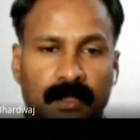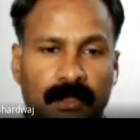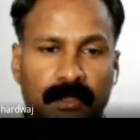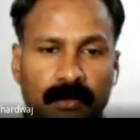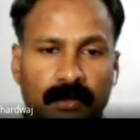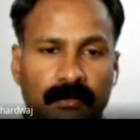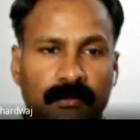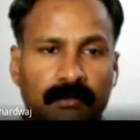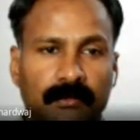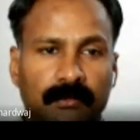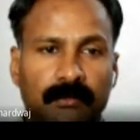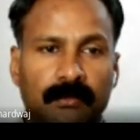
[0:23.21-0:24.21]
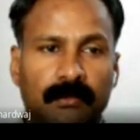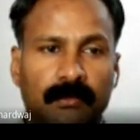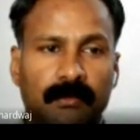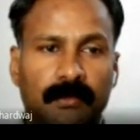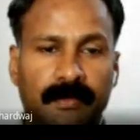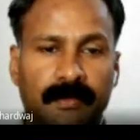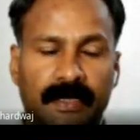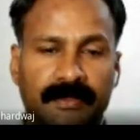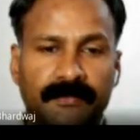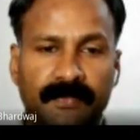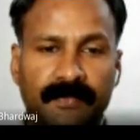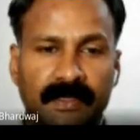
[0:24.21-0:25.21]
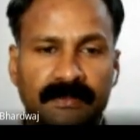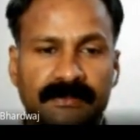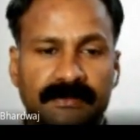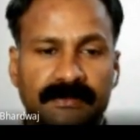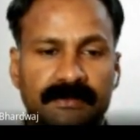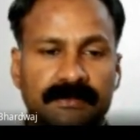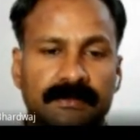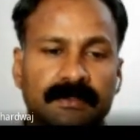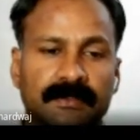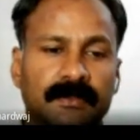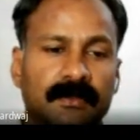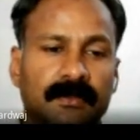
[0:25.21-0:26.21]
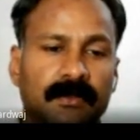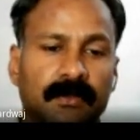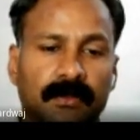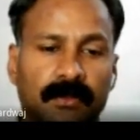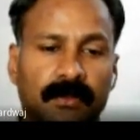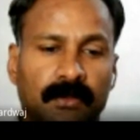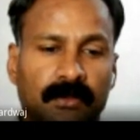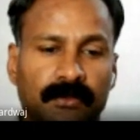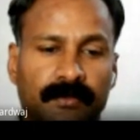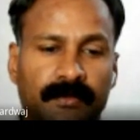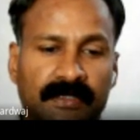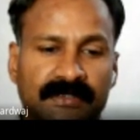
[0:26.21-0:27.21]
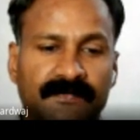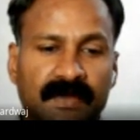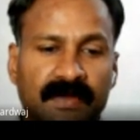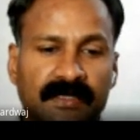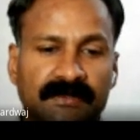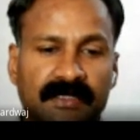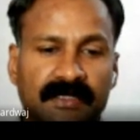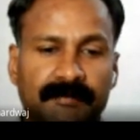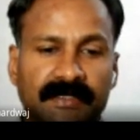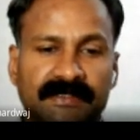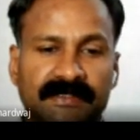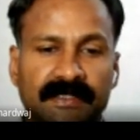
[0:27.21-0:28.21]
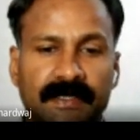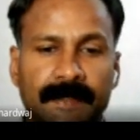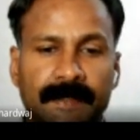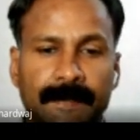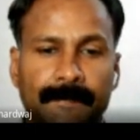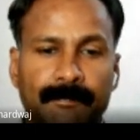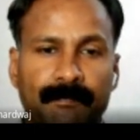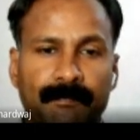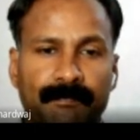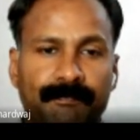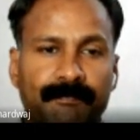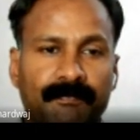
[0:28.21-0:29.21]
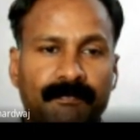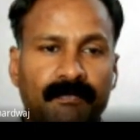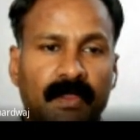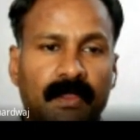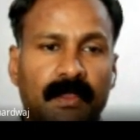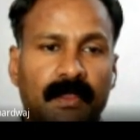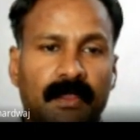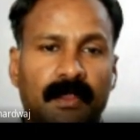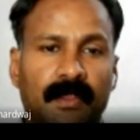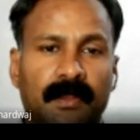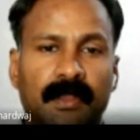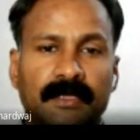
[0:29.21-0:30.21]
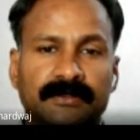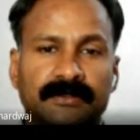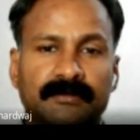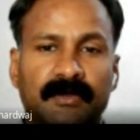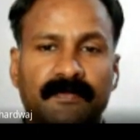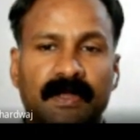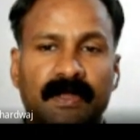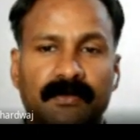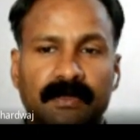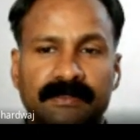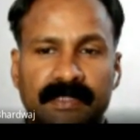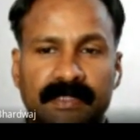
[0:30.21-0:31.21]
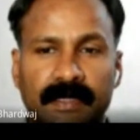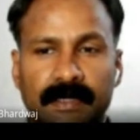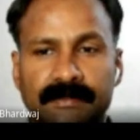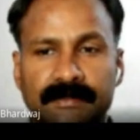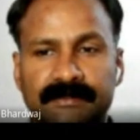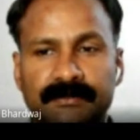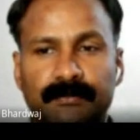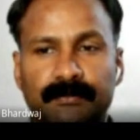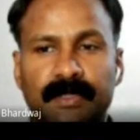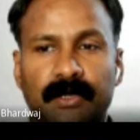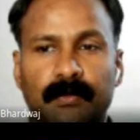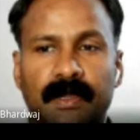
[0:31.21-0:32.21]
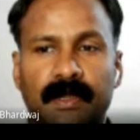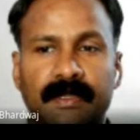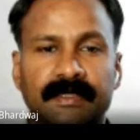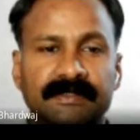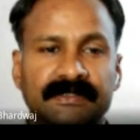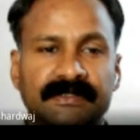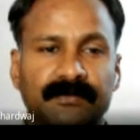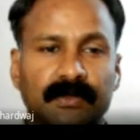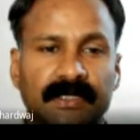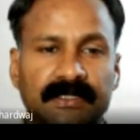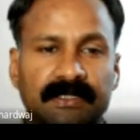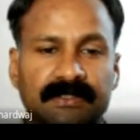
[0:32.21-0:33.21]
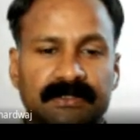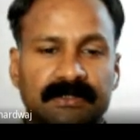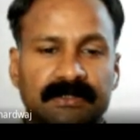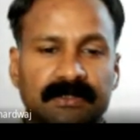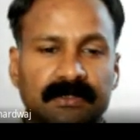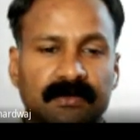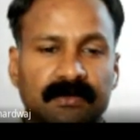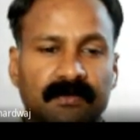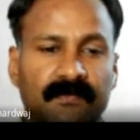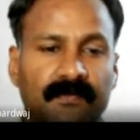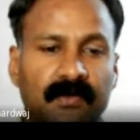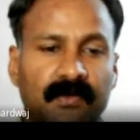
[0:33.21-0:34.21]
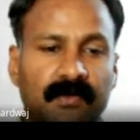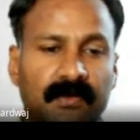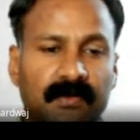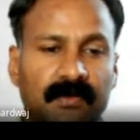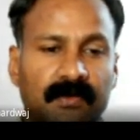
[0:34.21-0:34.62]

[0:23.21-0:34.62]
Now, rectifiers rectifiers are basically in large number of electronic circuits we require DC voltage for